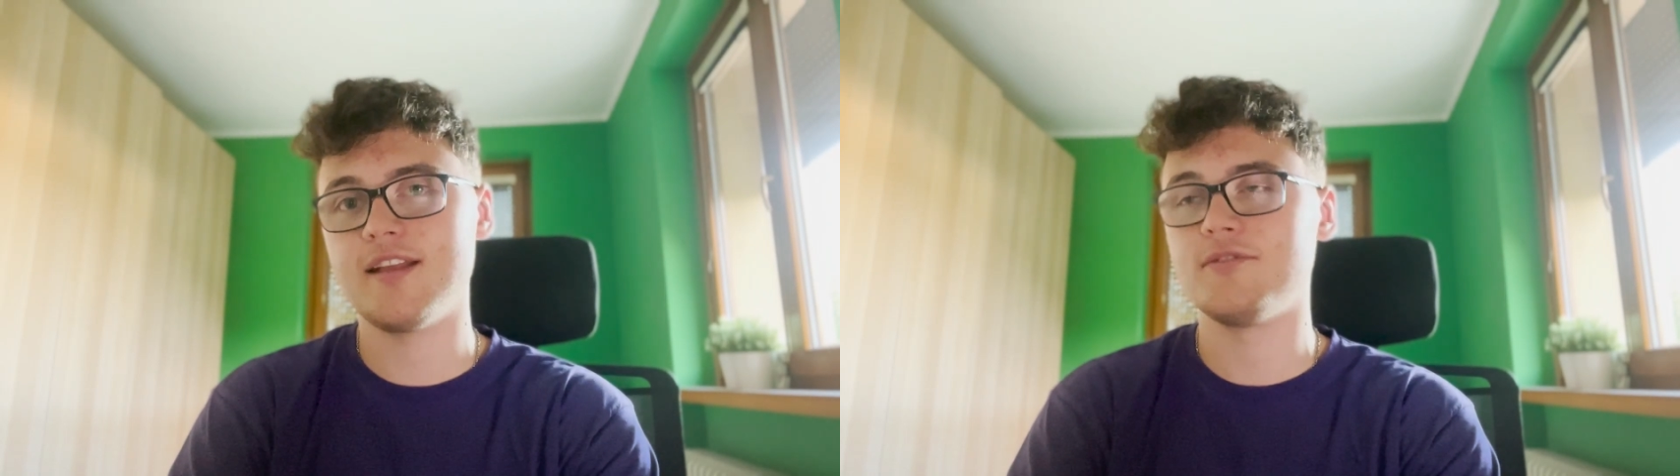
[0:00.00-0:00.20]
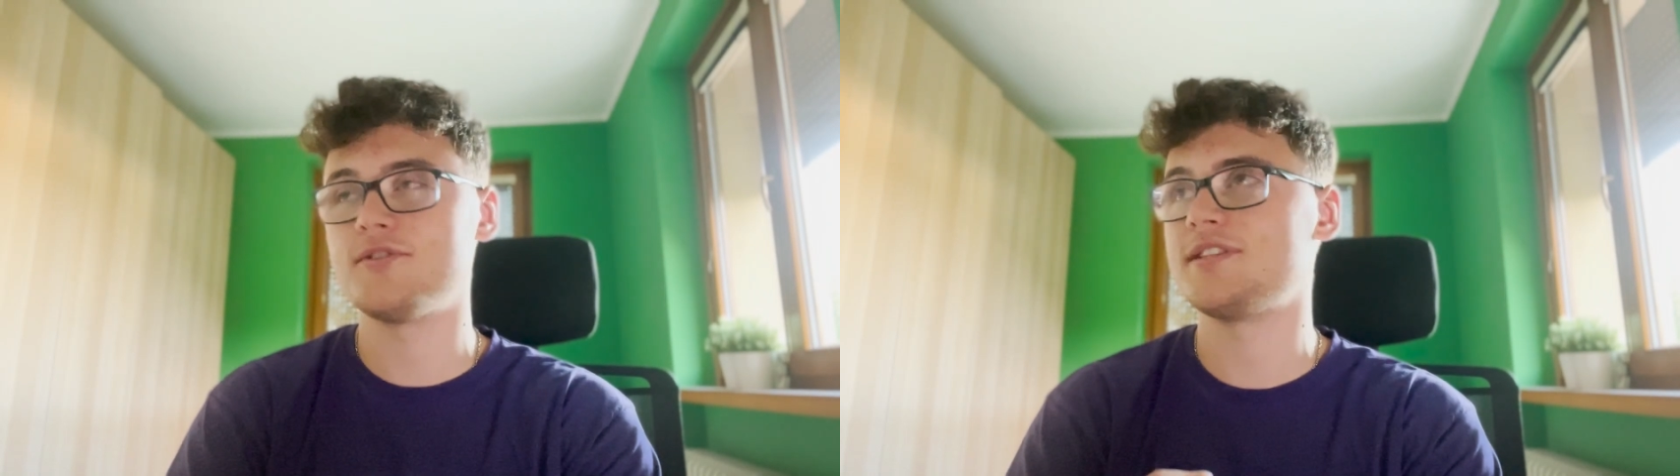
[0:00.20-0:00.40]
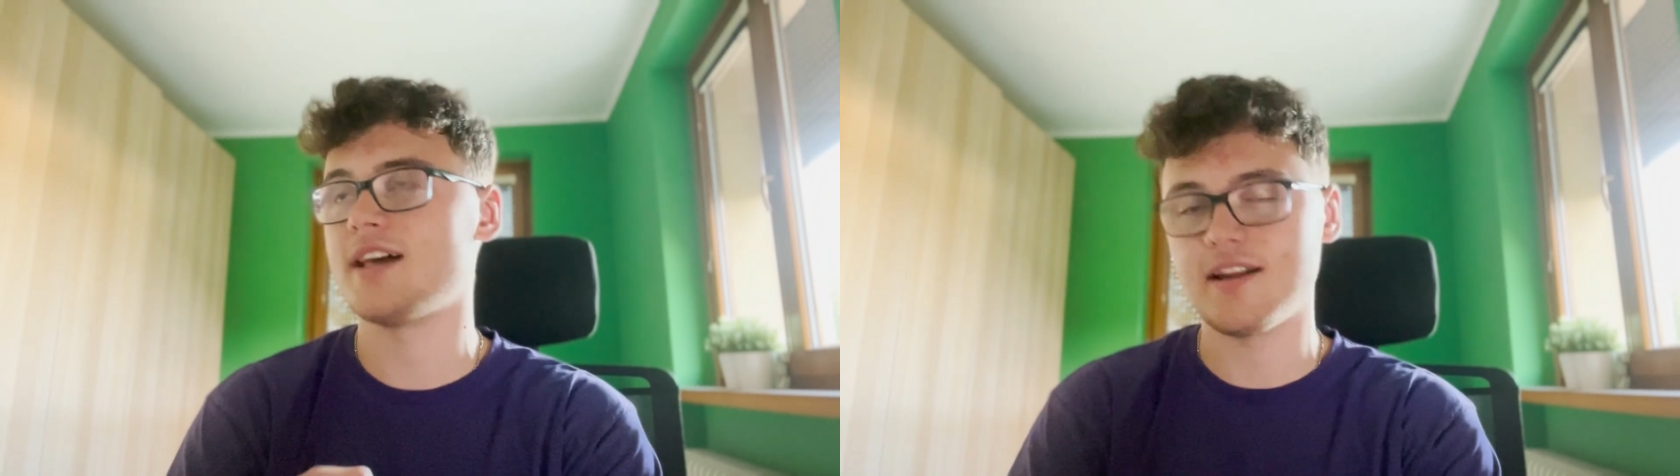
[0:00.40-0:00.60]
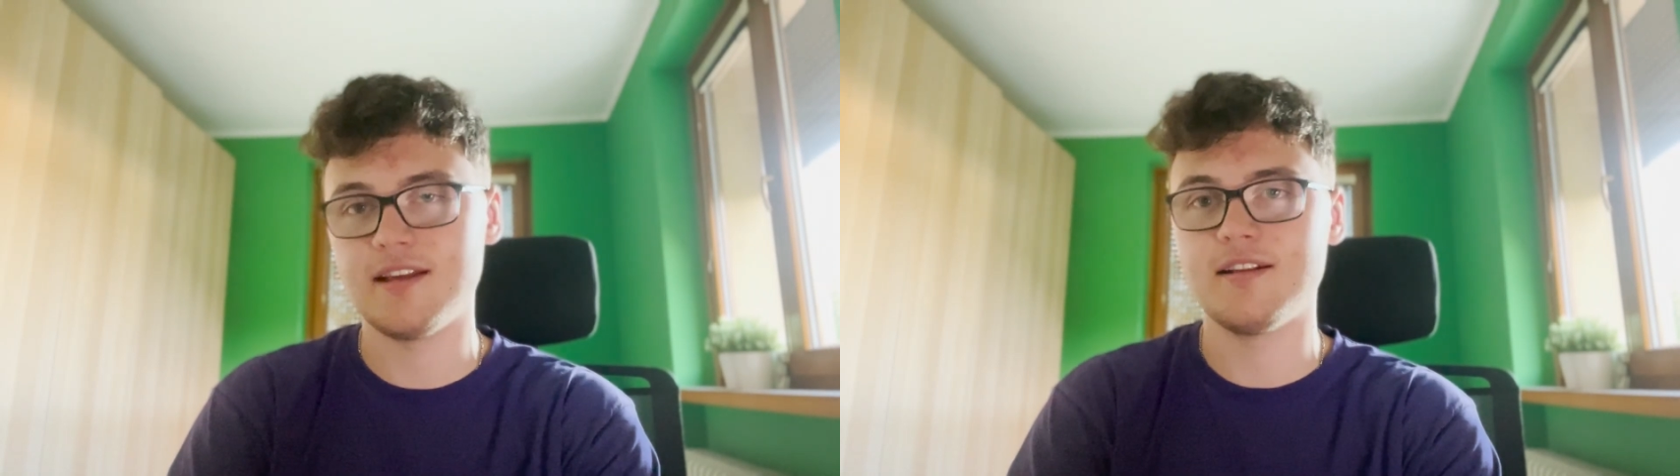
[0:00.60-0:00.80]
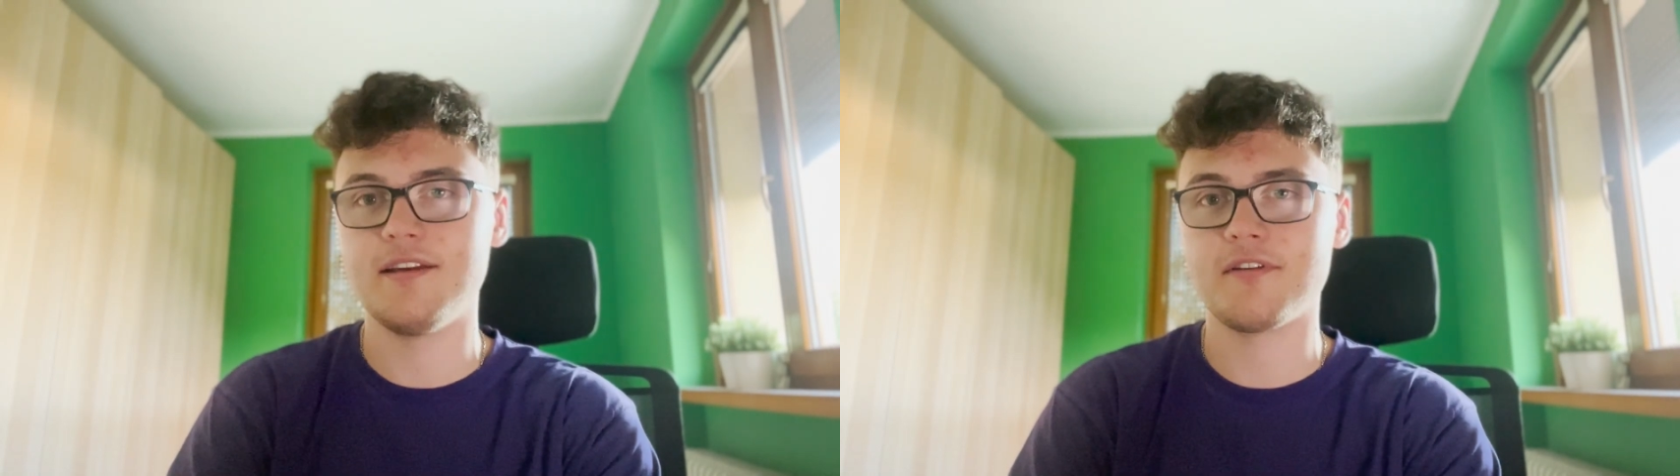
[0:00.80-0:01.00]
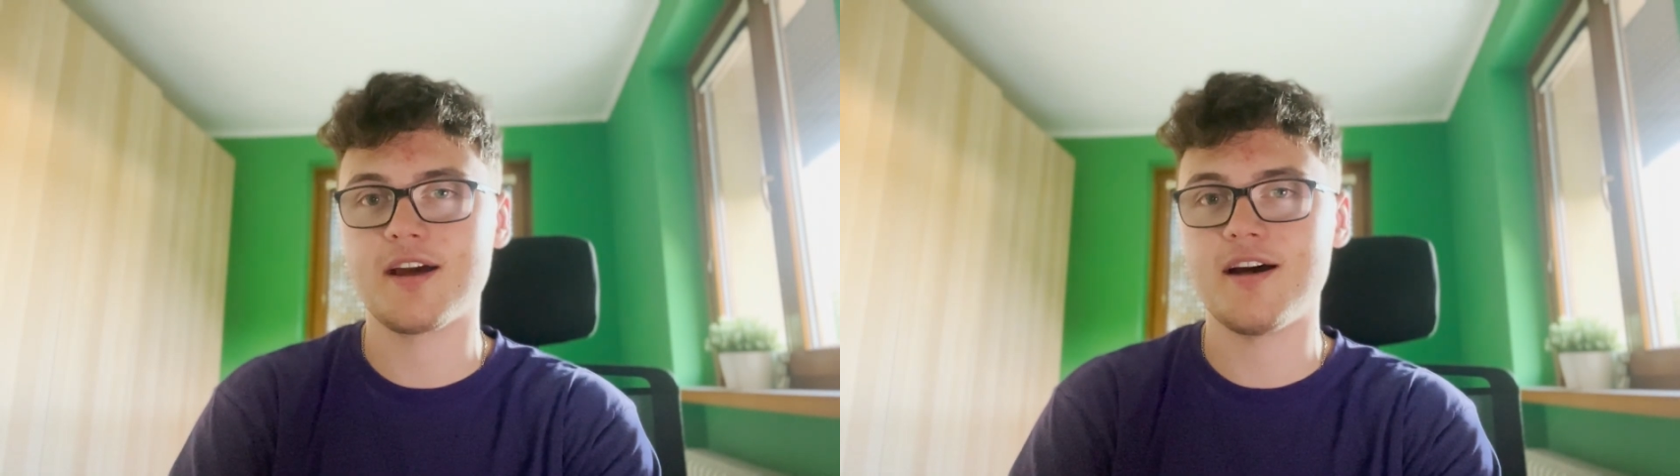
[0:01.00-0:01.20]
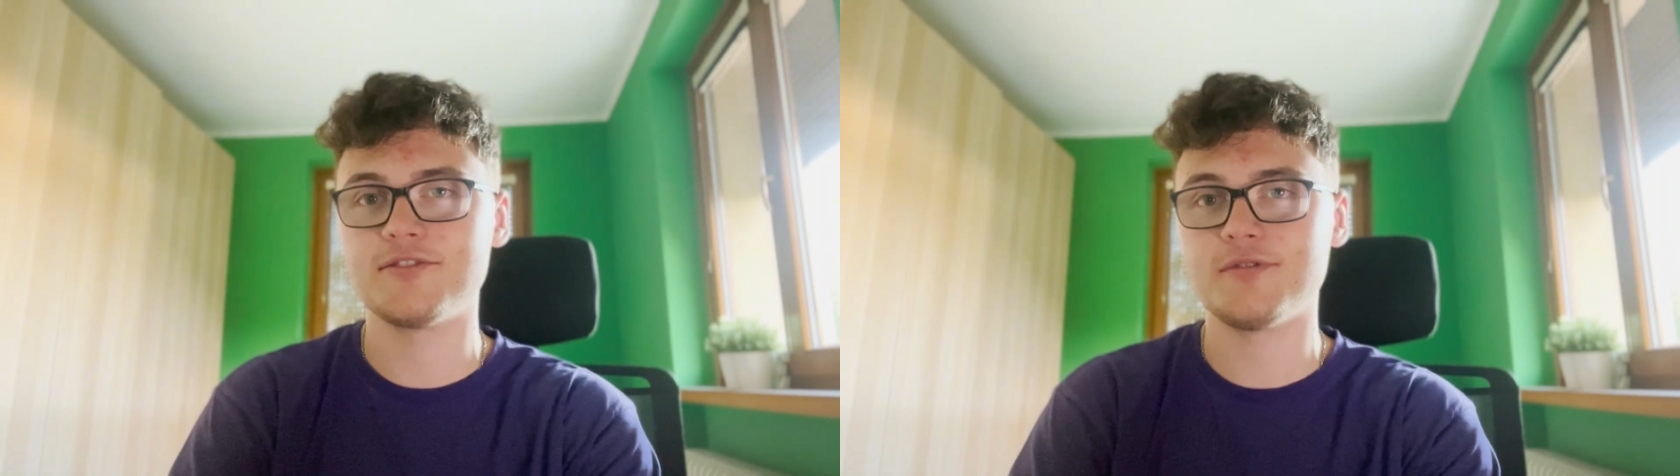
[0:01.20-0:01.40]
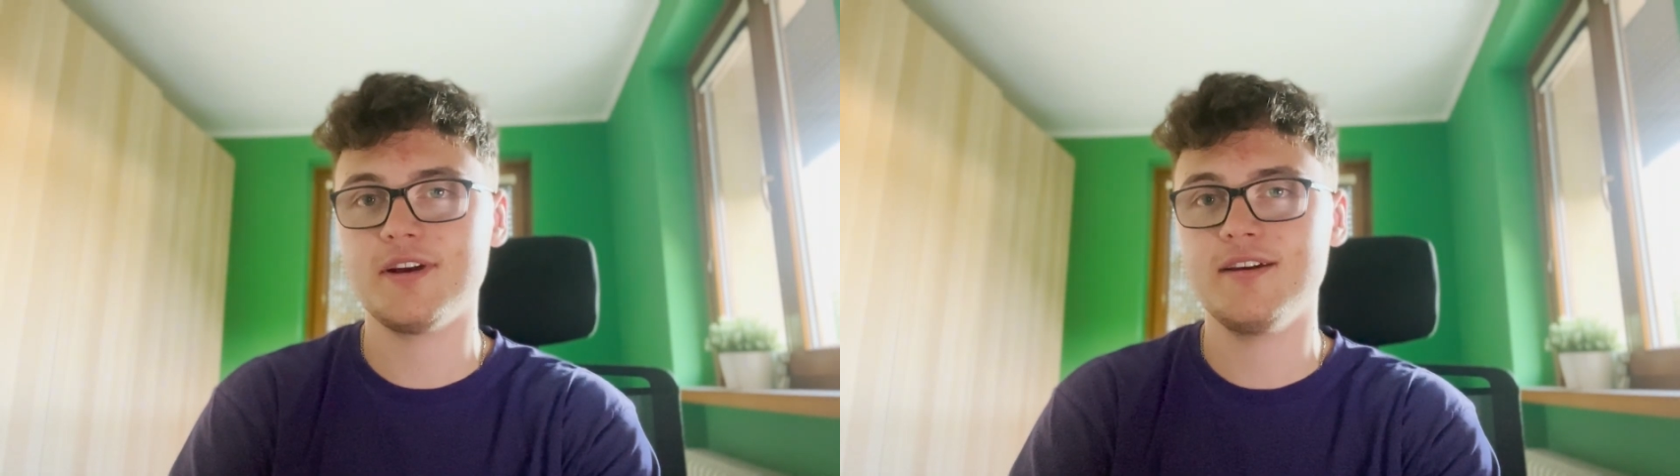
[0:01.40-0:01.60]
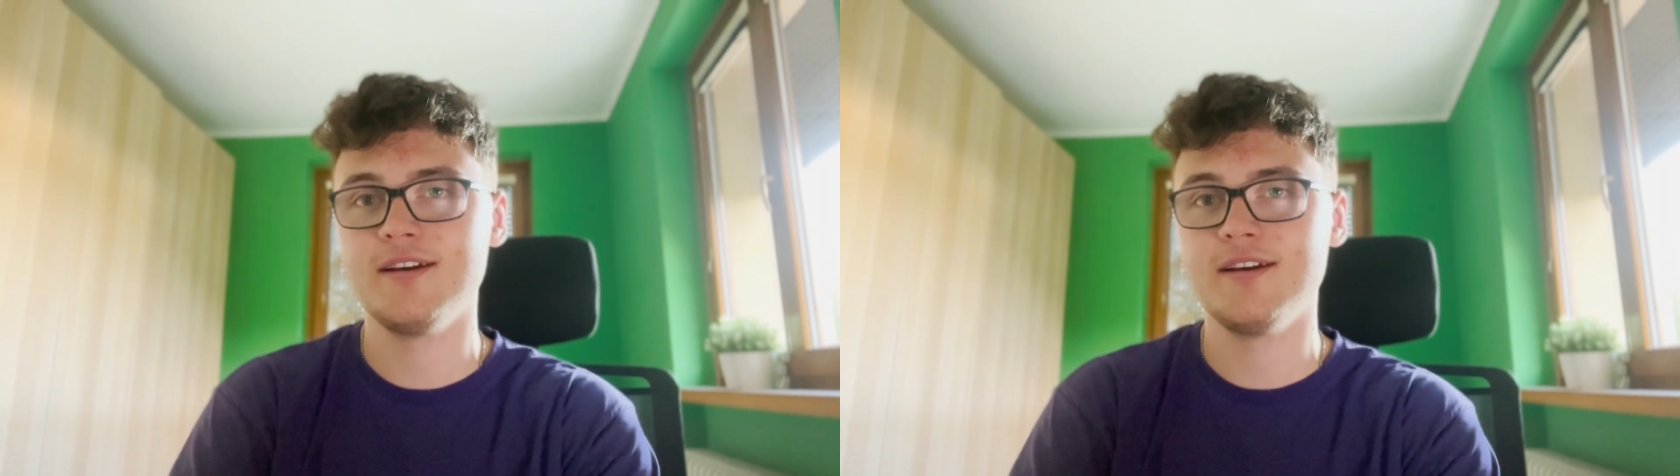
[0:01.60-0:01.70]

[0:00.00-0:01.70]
and to study in a different country,